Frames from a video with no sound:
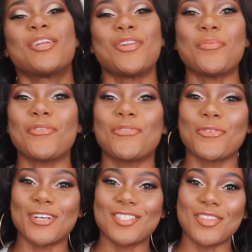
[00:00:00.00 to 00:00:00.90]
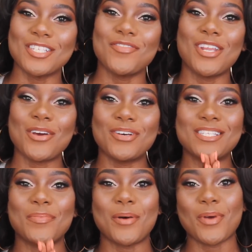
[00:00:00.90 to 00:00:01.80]
No, but for real, so this video
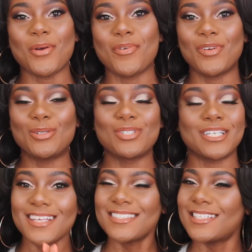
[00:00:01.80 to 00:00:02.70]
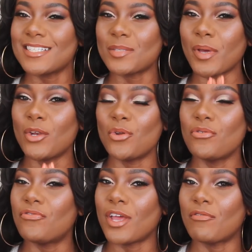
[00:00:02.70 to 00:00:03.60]
is about Makeup Revolution. It's this, my
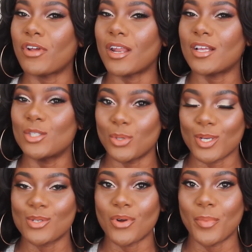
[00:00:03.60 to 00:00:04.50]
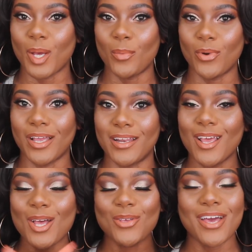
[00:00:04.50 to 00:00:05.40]
new favorite drugstore makeup brand.
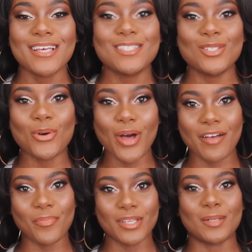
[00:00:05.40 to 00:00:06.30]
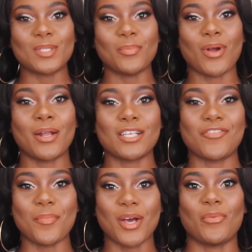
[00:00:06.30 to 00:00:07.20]
You guys know I have picked up some products
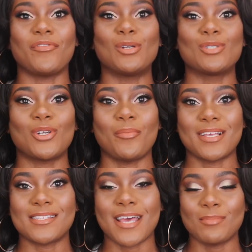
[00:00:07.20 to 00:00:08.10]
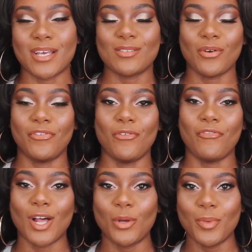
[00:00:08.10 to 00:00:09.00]
from Makeup Revolution on my Snapchat, so if you
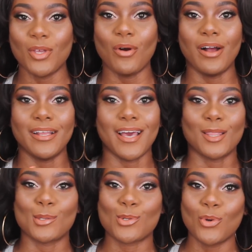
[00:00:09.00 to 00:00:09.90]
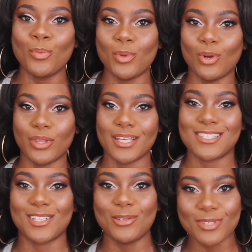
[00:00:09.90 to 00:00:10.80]
follow me, you already got the scoop, you know the
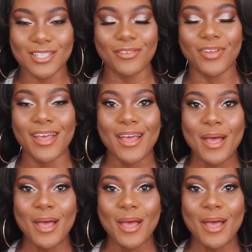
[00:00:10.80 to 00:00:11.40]
exclusive.